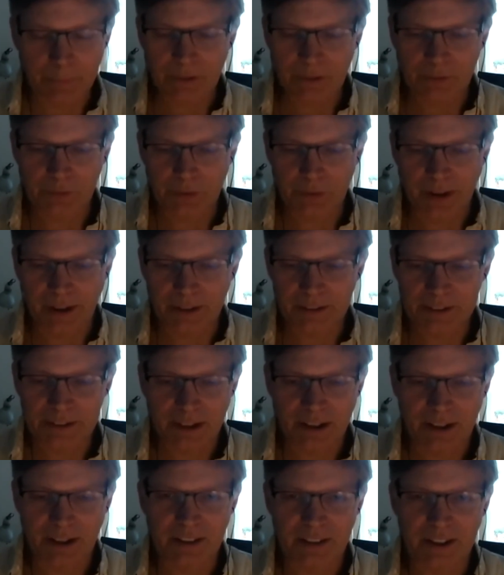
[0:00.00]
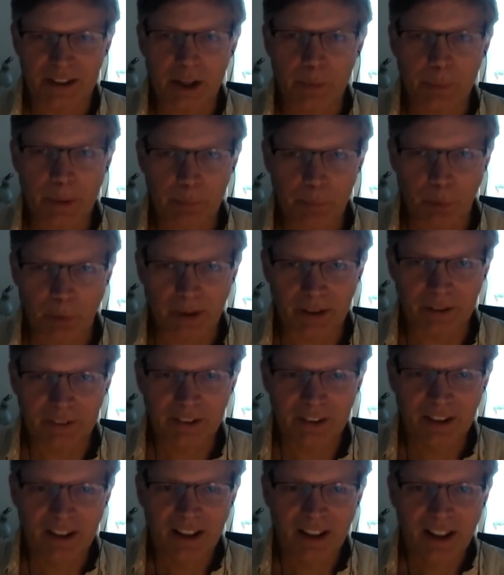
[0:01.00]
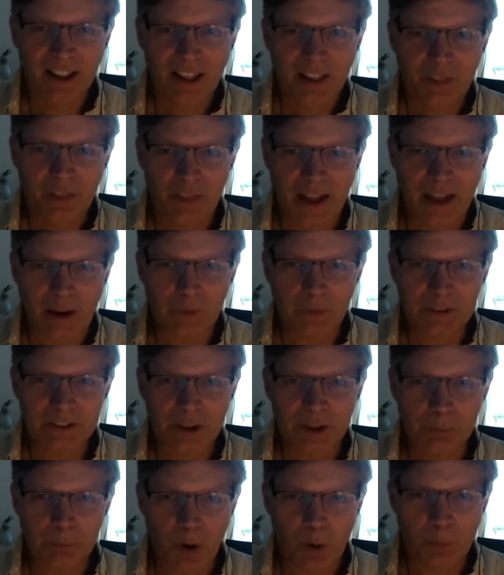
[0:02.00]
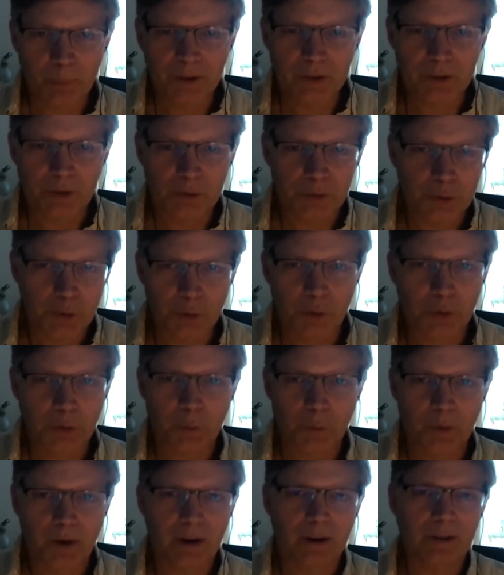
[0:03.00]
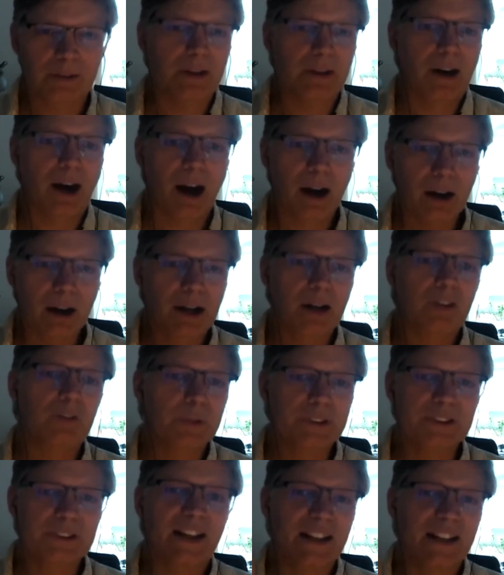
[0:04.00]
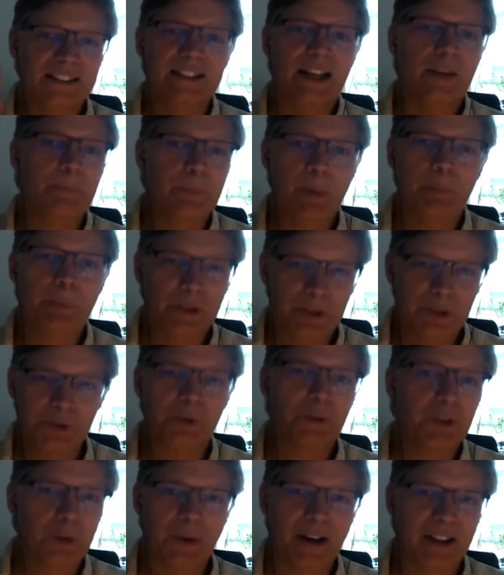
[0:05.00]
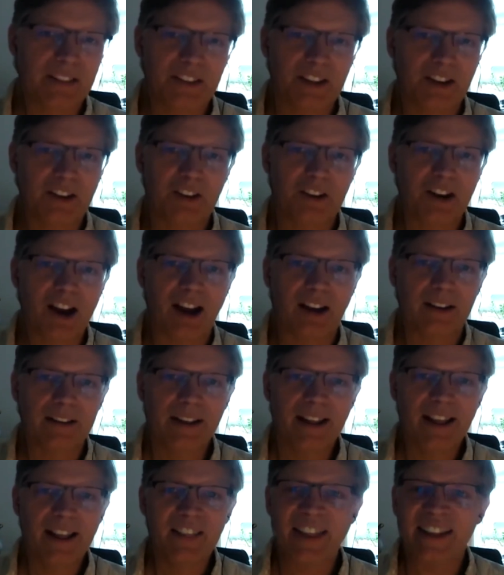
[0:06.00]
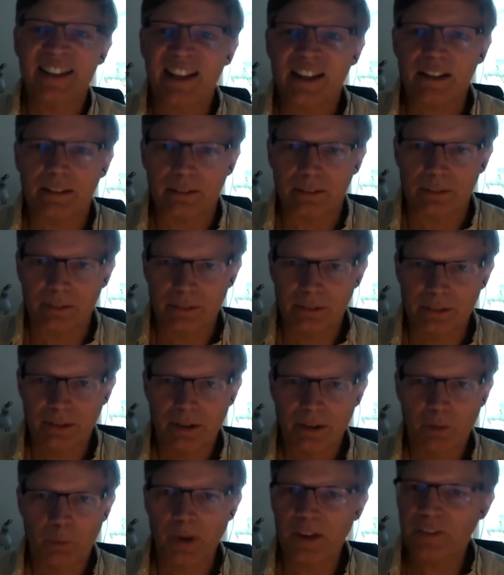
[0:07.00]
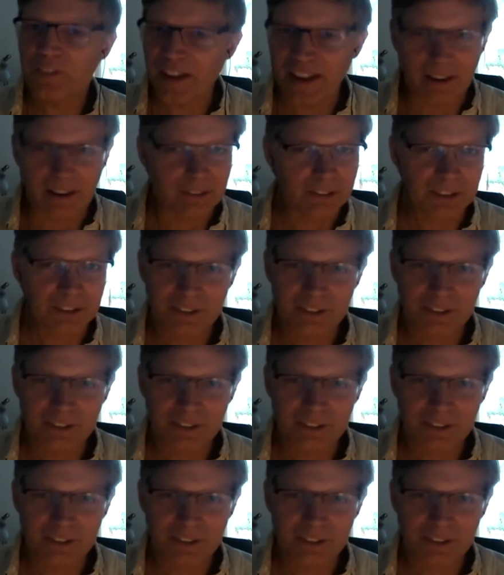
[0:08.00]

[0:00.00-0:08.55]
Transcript: phrase, the tipping point. That was the moment of truth where our government's going to step up and do the right thing or not. They didn't. We failed.